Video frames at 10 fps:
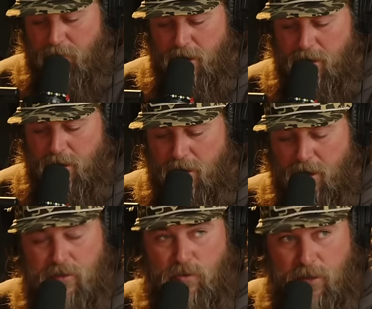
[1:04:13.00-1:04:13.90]
or anything like that
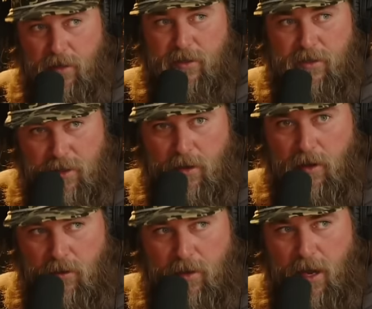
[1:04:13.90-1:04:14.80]
because we're literally stuck
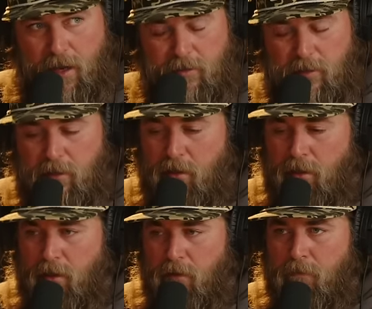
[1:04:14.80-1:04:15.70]
on the ice
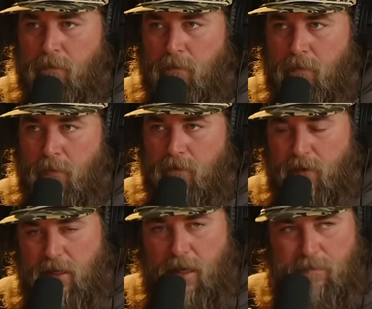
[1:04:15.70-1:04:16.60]

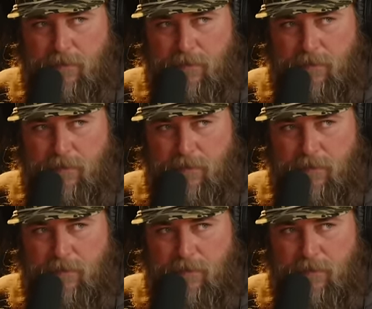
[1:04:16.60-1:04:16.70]
keep you